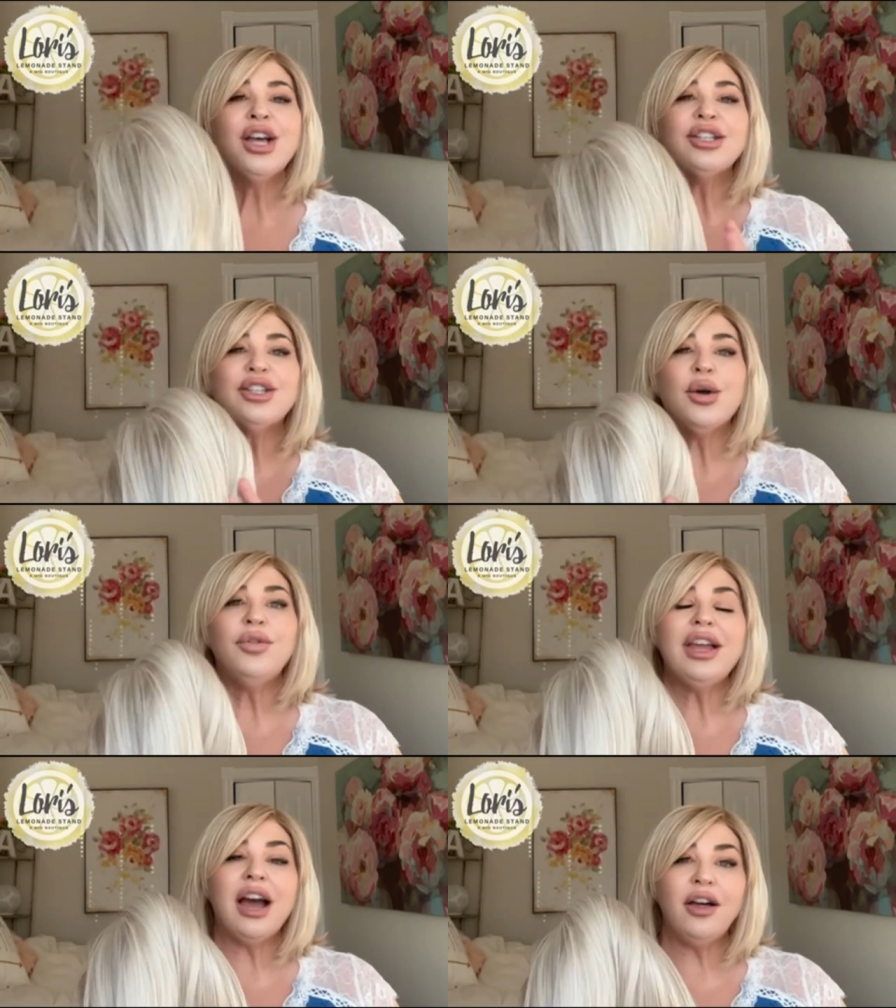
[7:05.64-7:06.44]
So
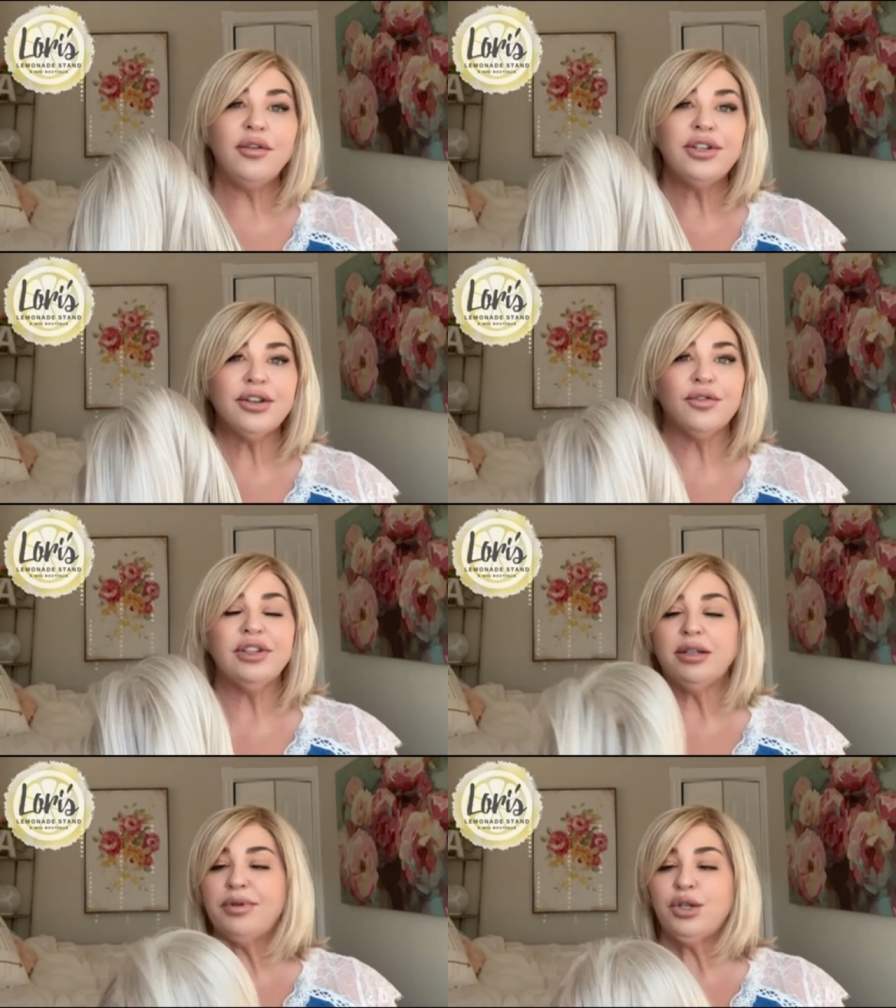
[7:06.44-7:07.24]
the other
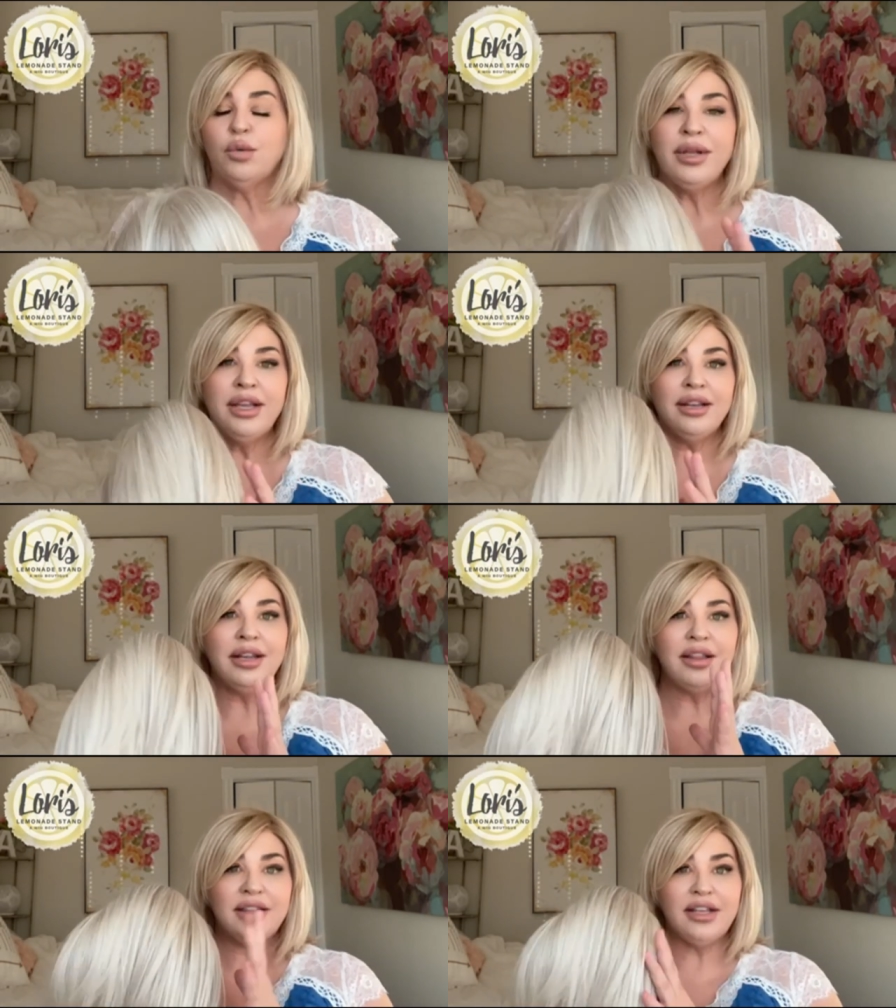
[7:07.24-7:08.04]
difference
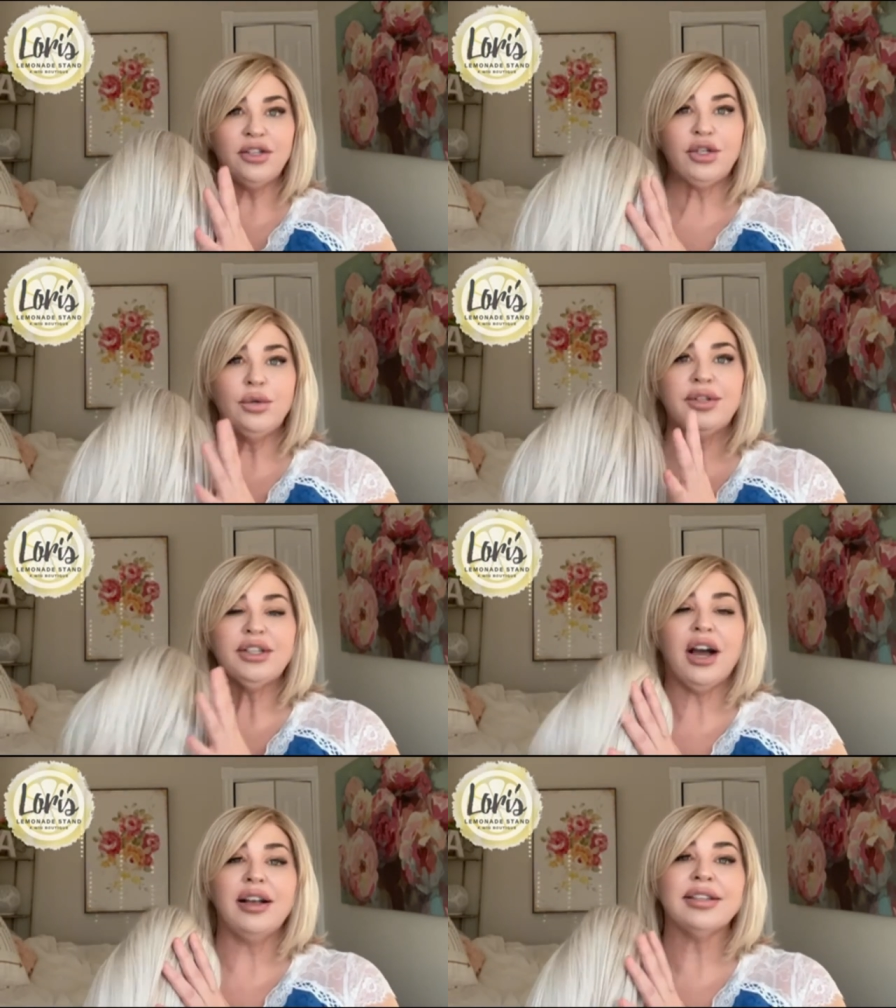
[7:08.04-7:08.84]
between these two
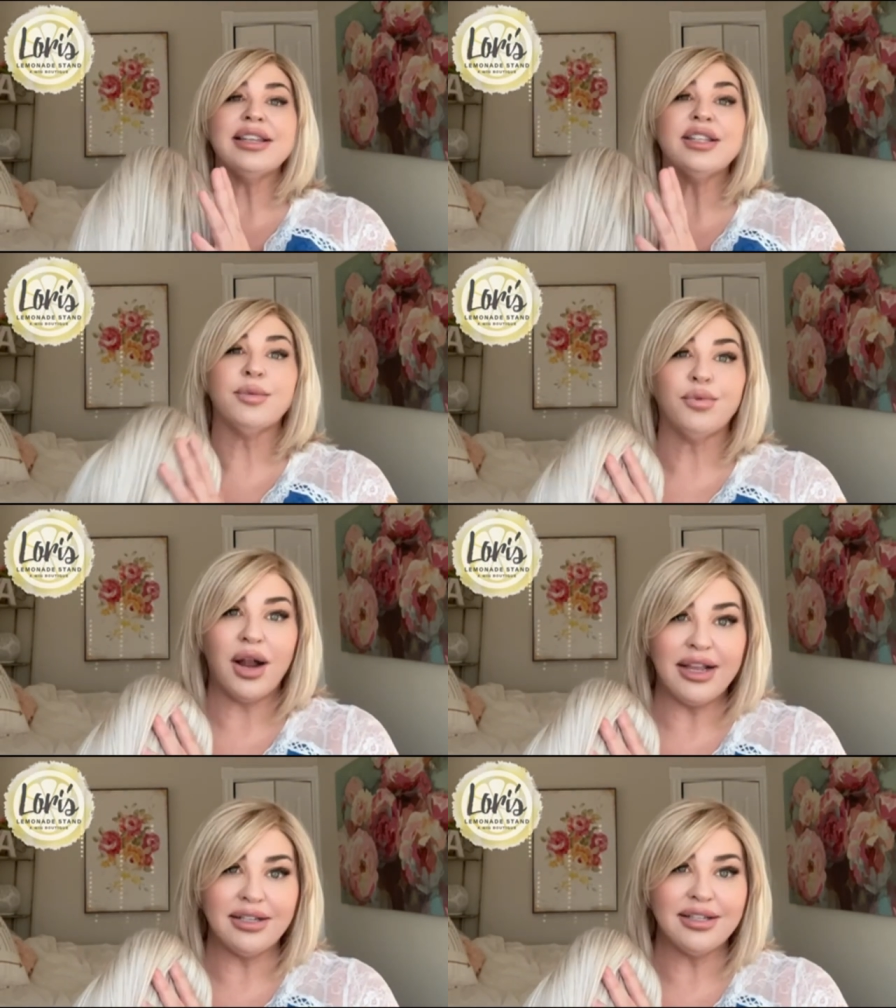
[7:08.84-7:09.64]
styles is the
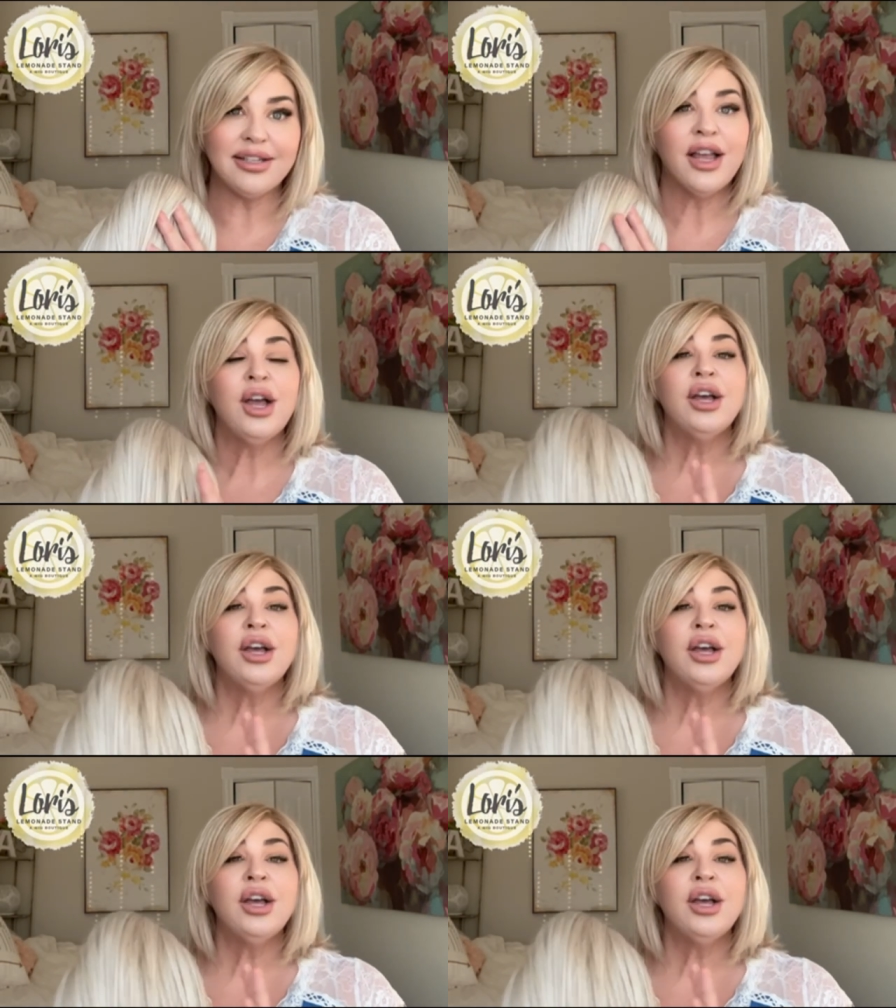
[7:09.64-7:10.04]
price.